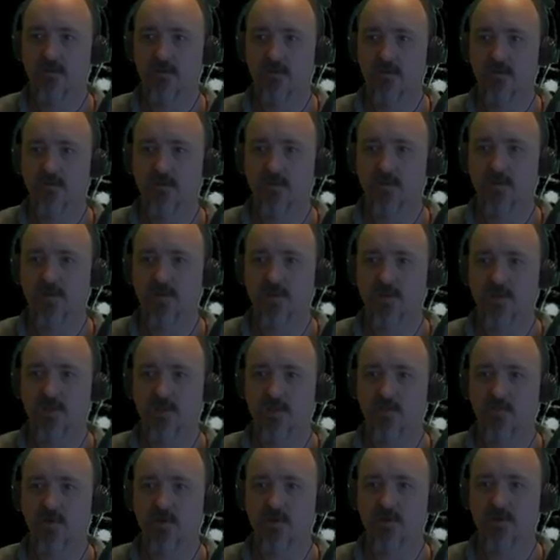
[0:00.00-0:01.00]
Set that
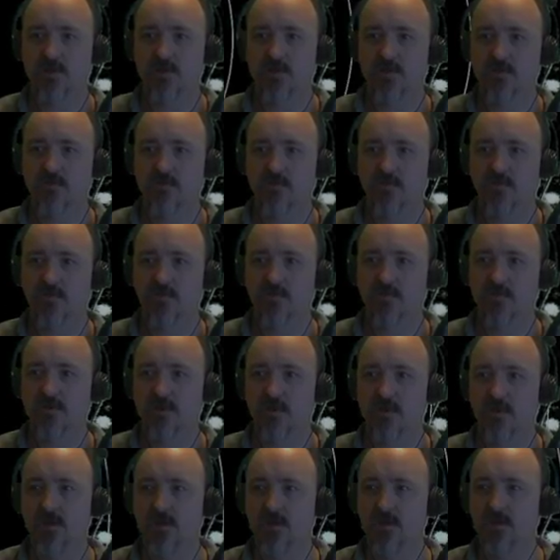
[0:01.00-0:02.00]
about
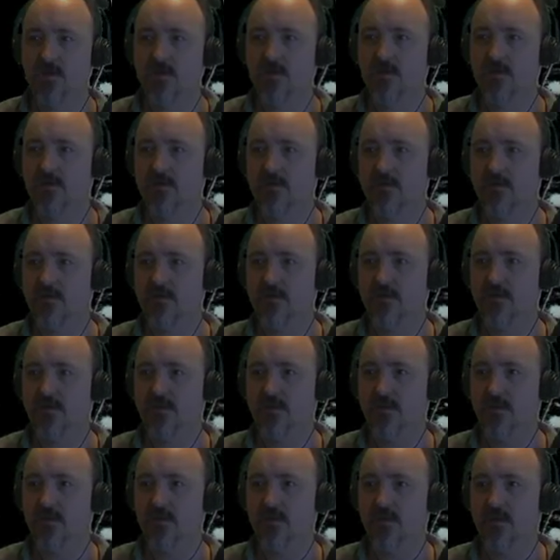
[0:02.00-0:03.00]
2:30
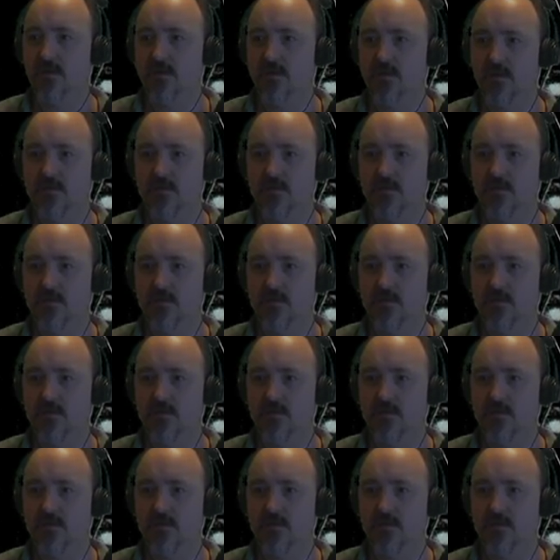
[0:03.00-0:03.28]
on the...